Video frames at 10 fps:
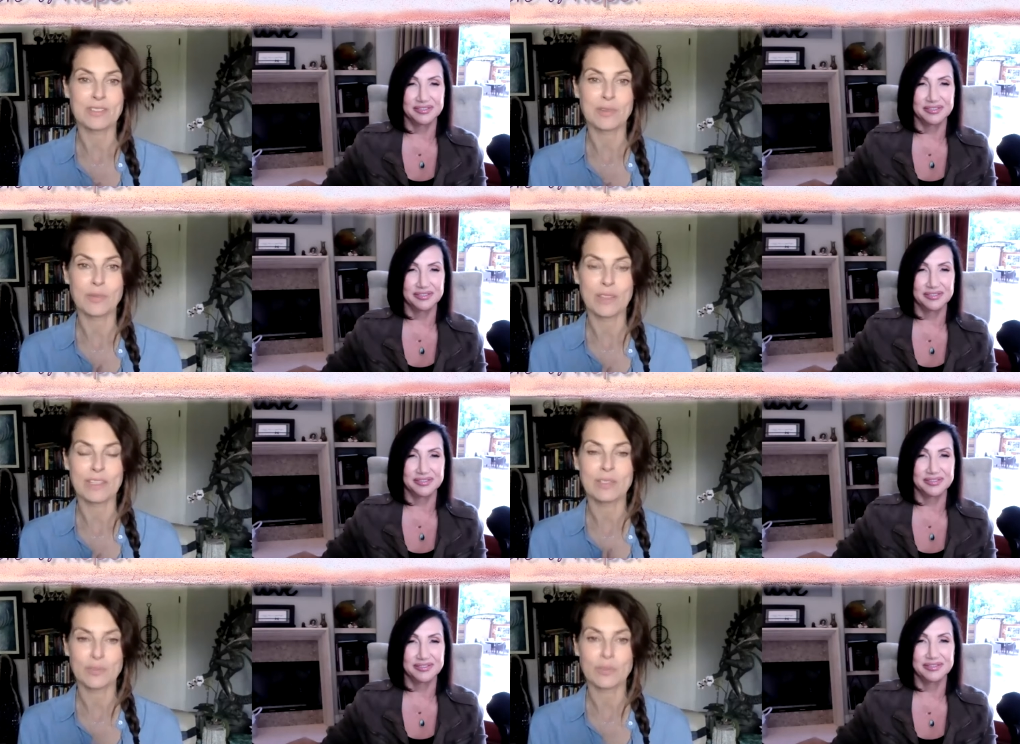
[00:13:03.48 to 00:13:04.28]
Speaker 1: to what
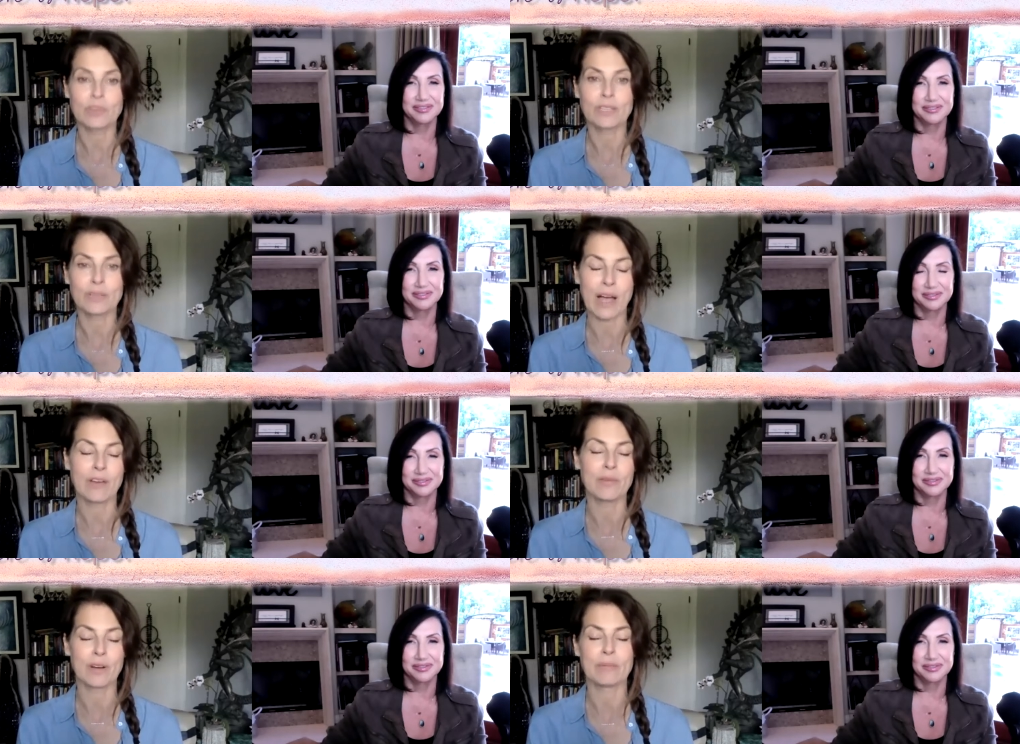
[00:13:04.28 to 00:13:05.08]
they truly how
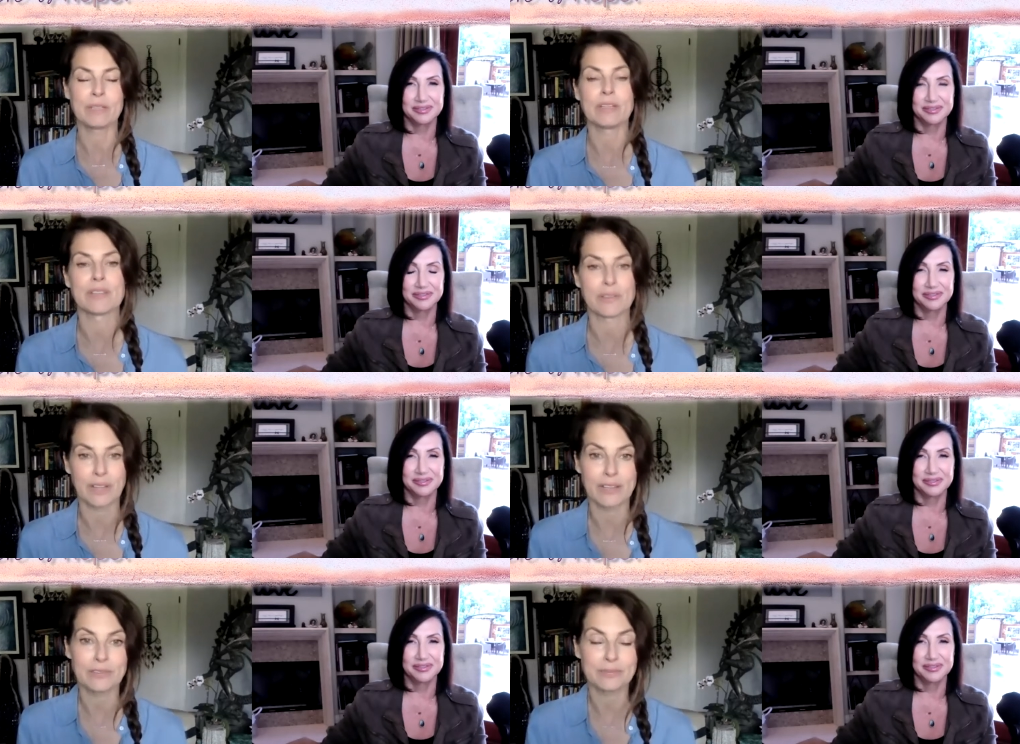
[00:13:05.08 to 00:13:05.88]
they want to be living their
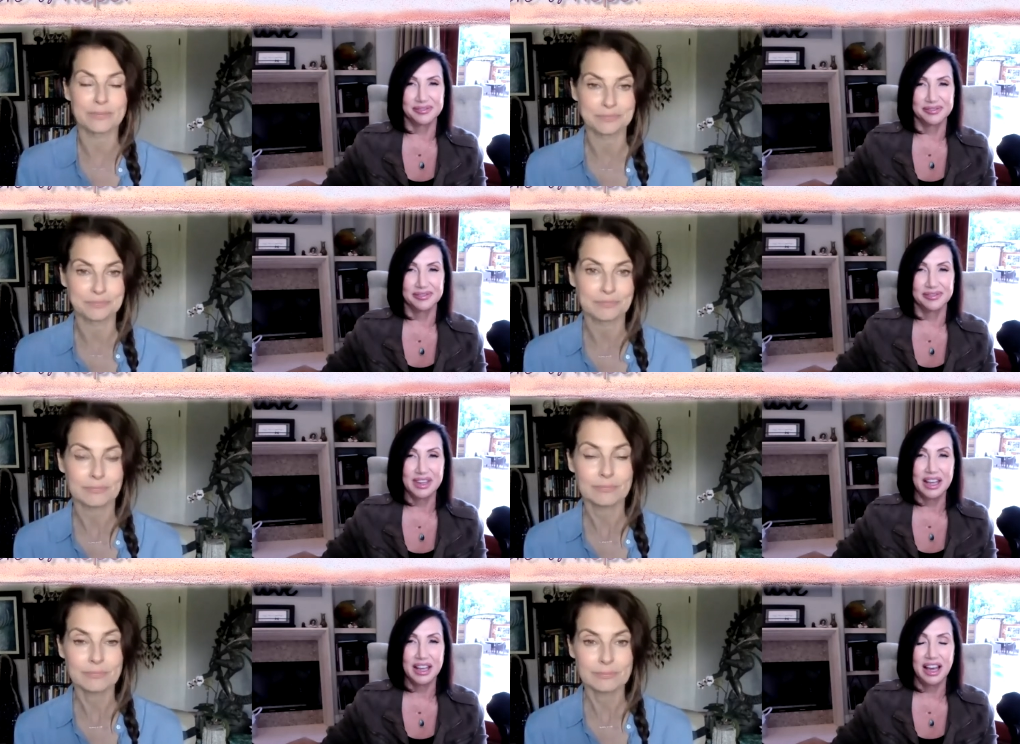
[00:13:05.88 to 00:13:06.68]
life.
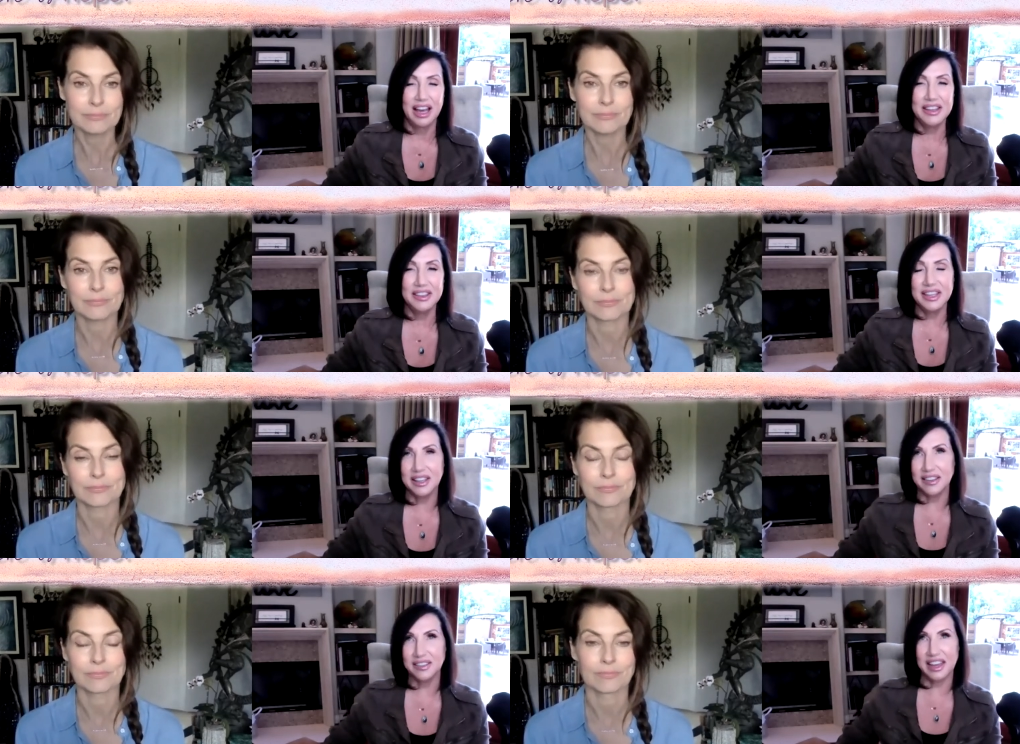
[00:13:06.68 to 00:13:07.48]
Speaker 2: I
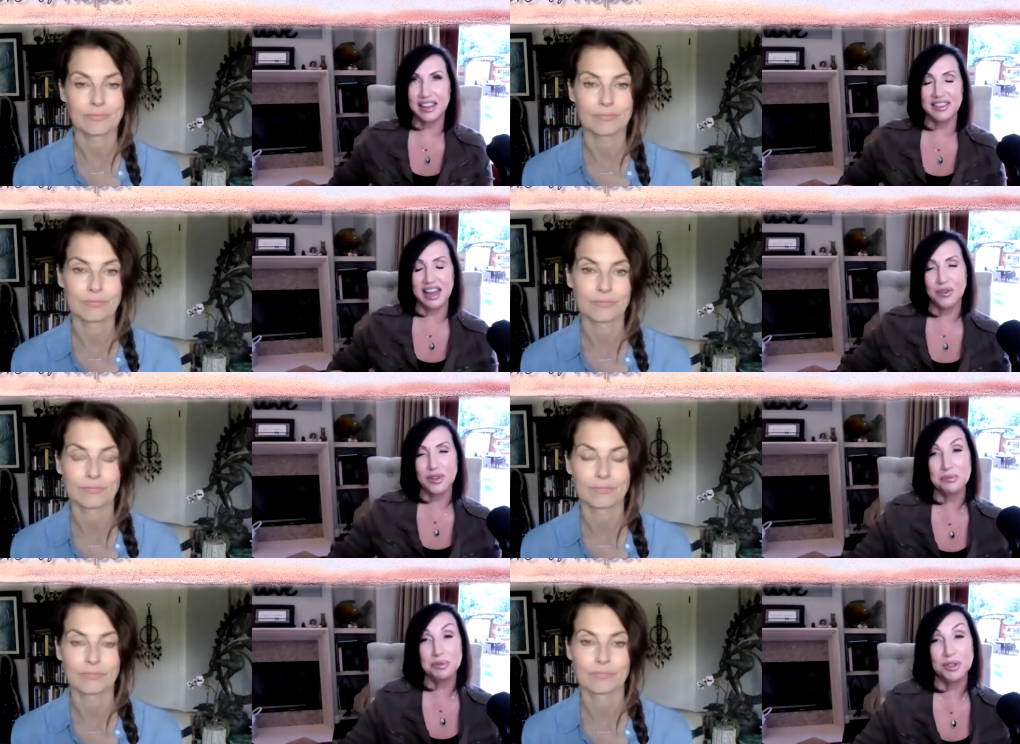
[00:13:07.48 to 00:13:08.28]
think that that
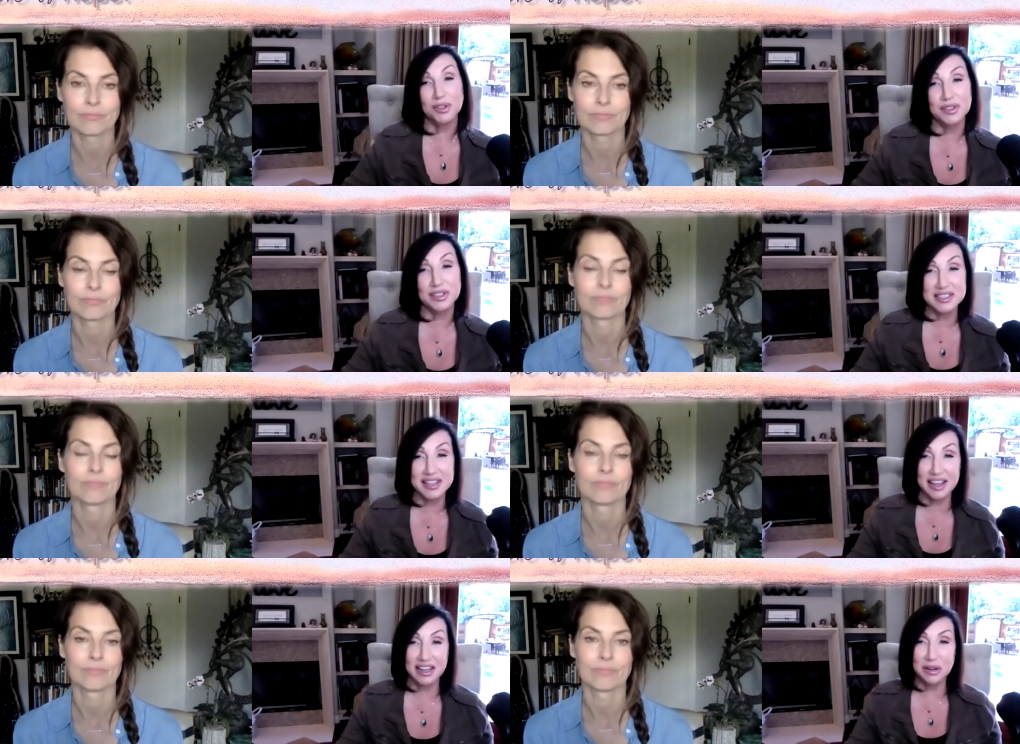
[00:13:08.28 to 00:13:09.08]
was beautifully
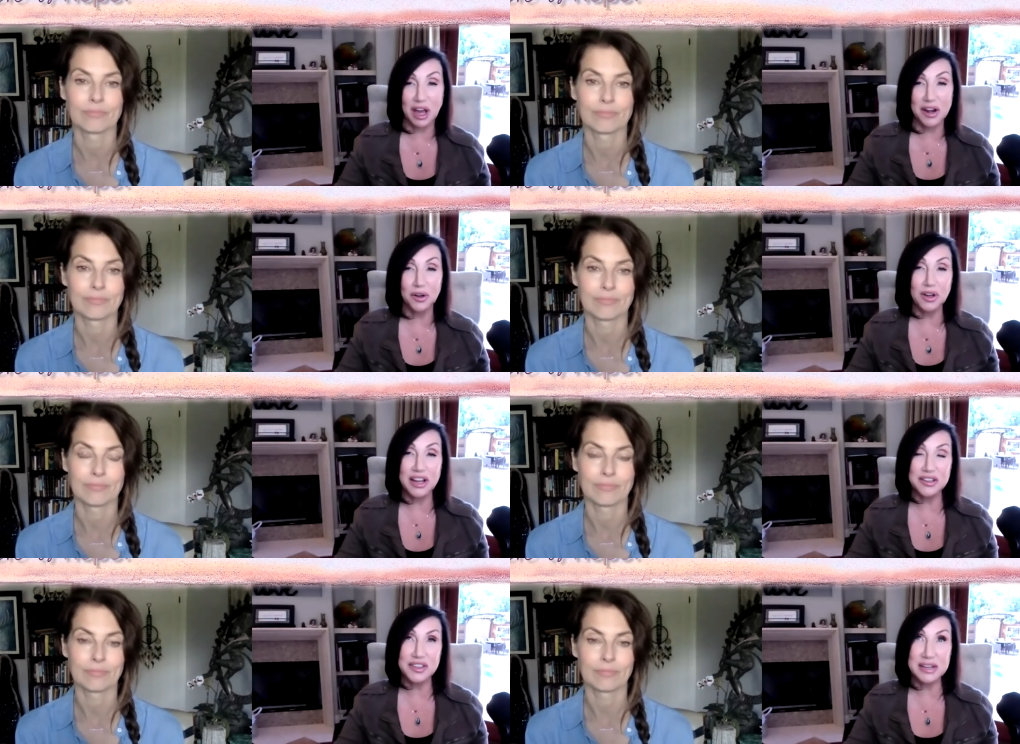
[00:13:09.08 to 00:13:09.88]
said. And I don't
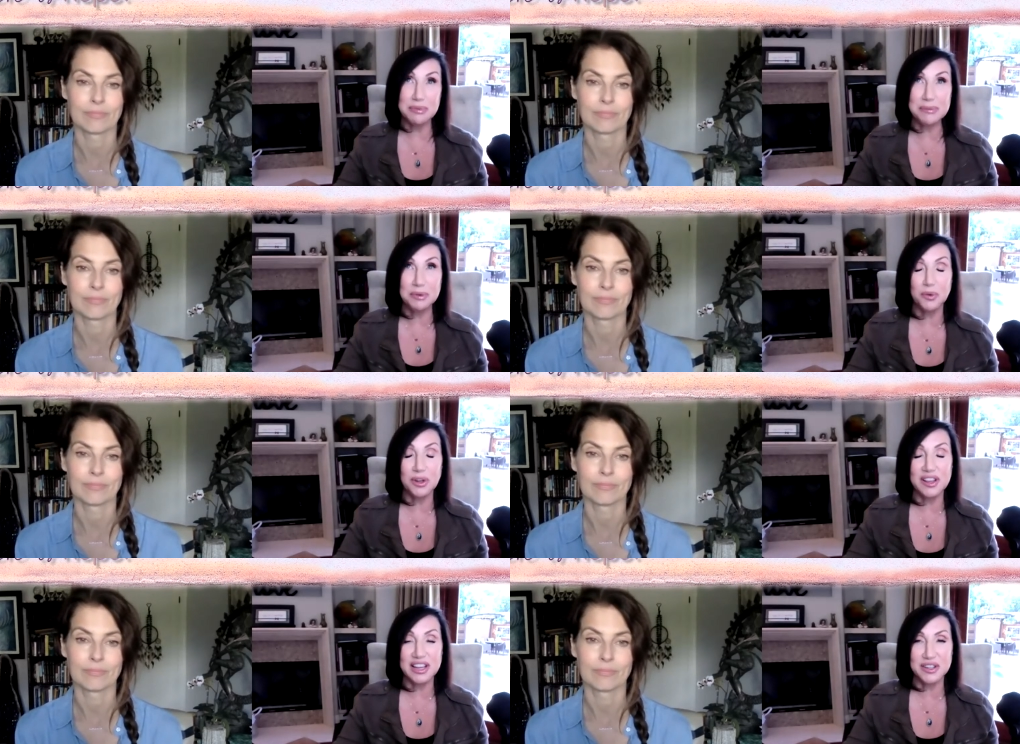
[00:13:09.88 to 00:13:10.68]
think people
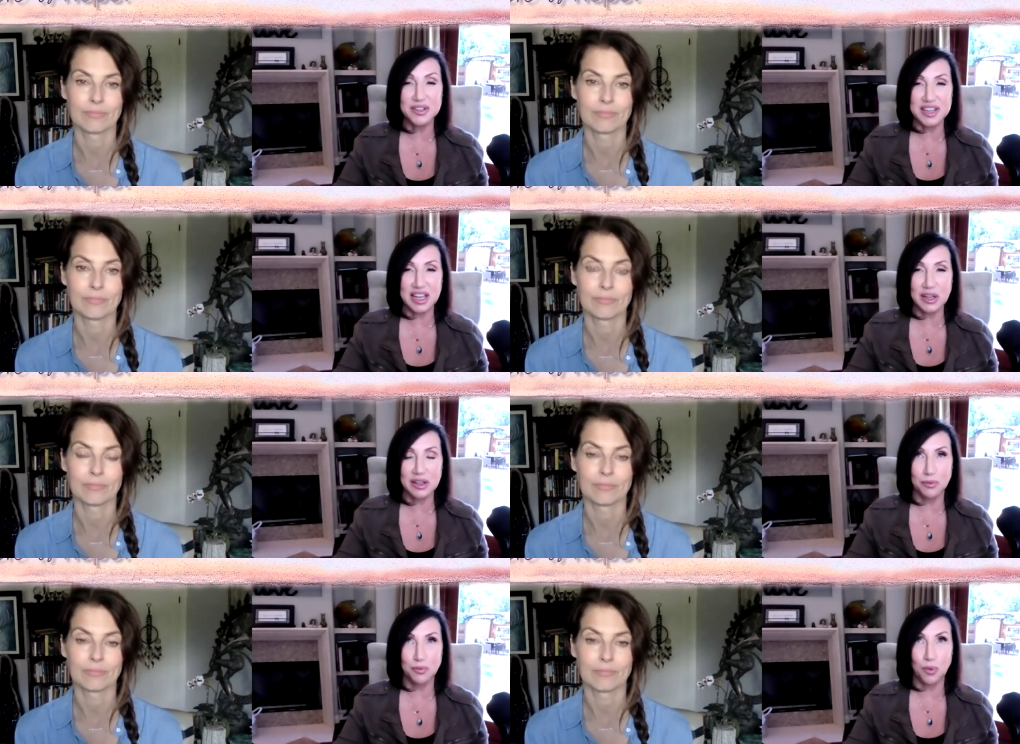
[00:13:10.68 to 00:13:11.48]
really
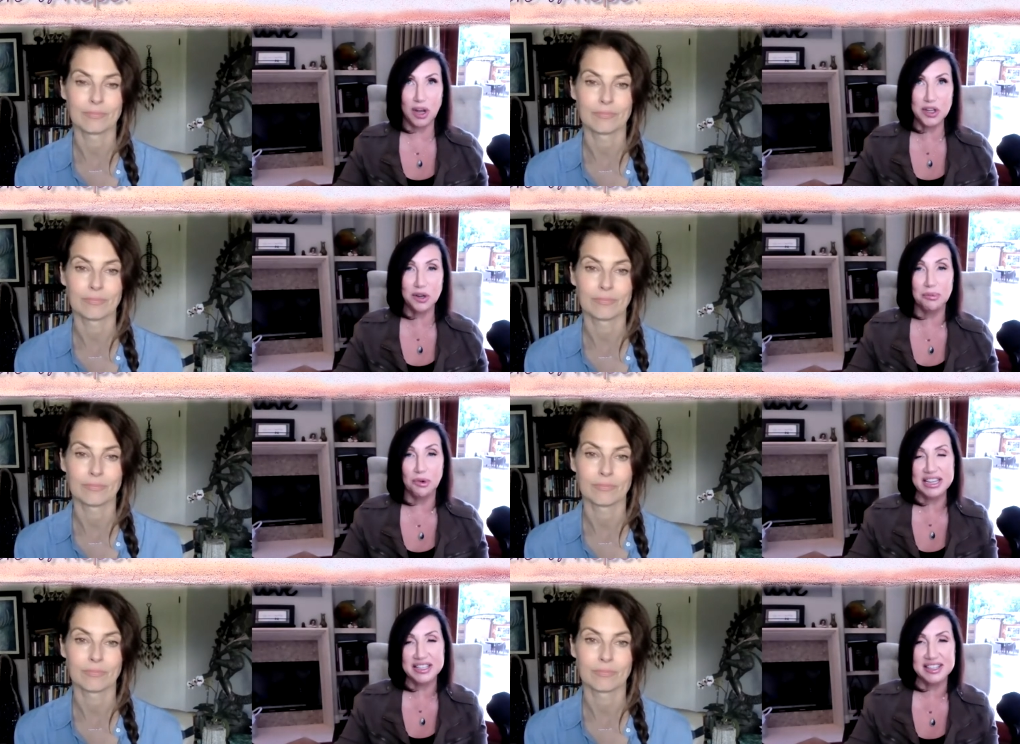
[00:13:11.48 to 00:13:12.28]
understand what your
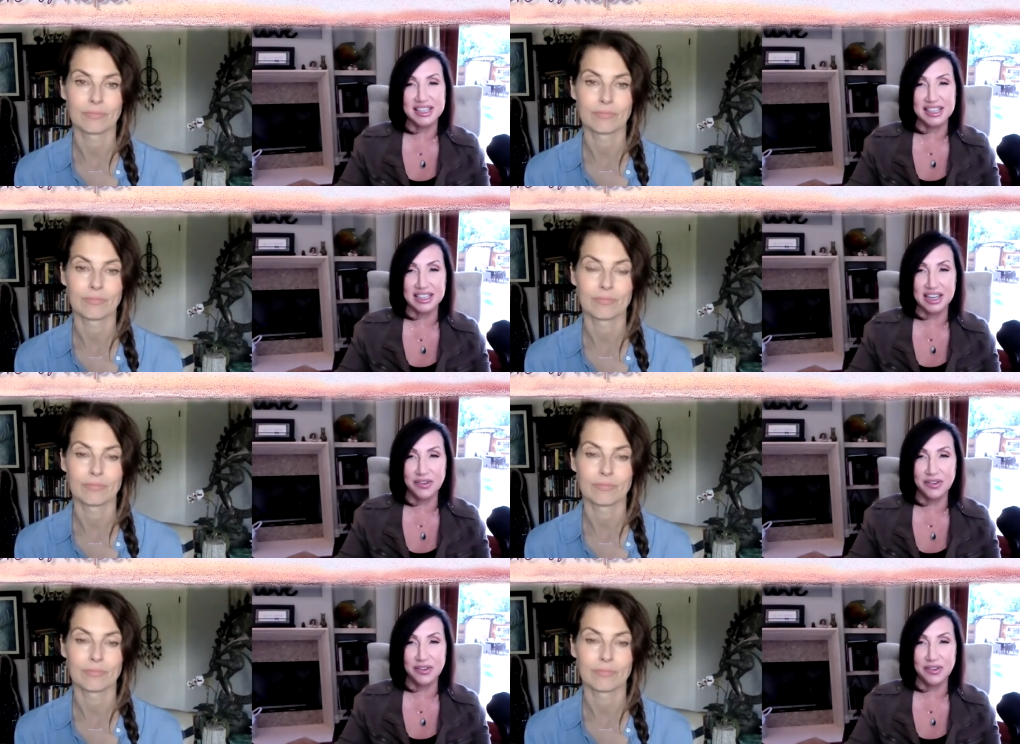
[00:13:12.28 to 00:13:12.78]
brain is taking in